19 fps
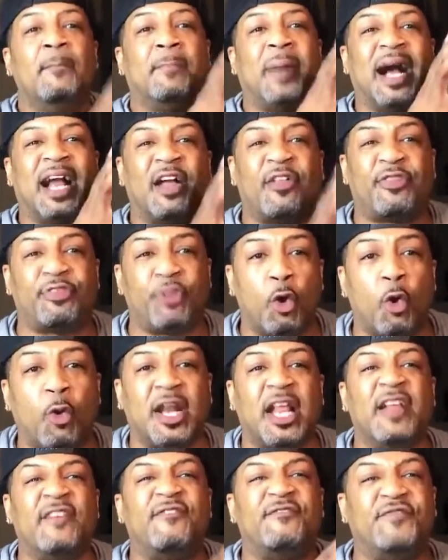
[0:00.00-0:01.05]
by
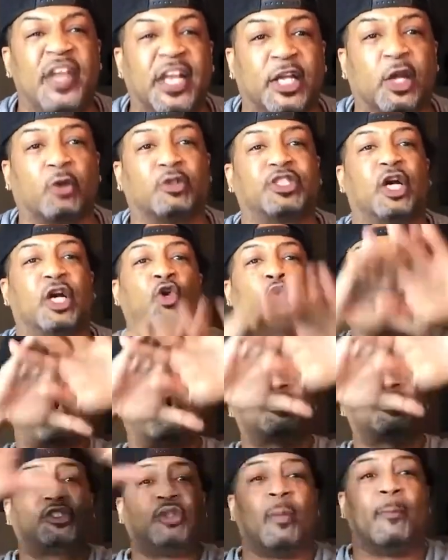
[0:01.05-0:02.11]
authority figures
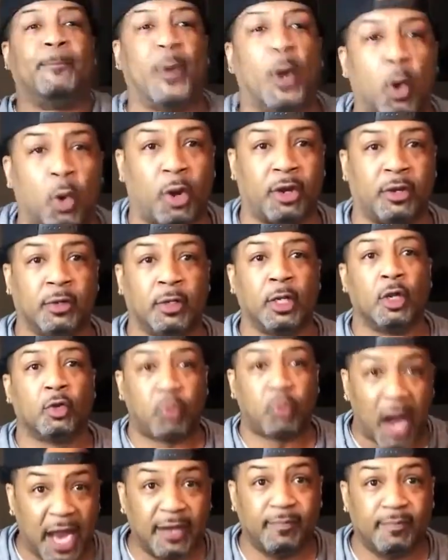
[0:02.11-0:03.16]
across the board,
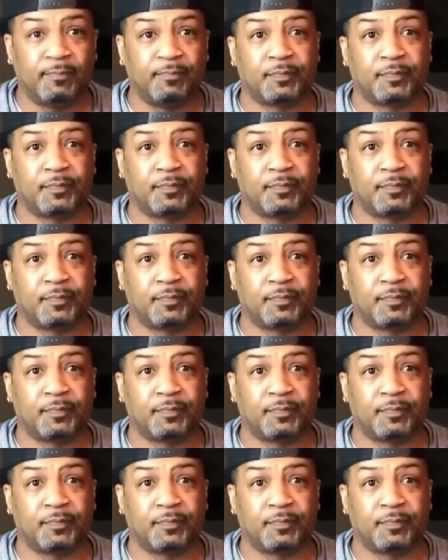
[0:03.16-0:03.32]
right?